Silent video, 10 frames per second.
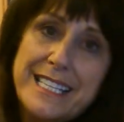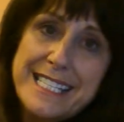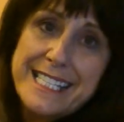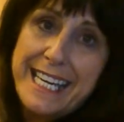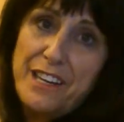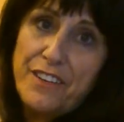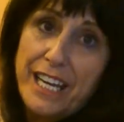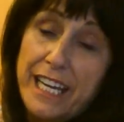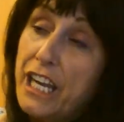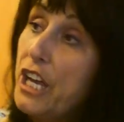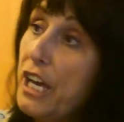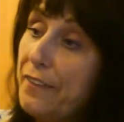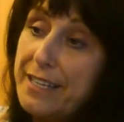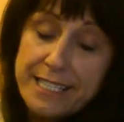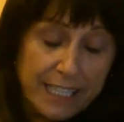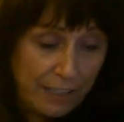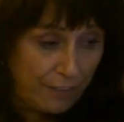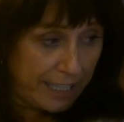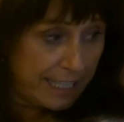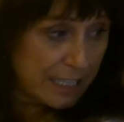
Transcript: The TV. The TV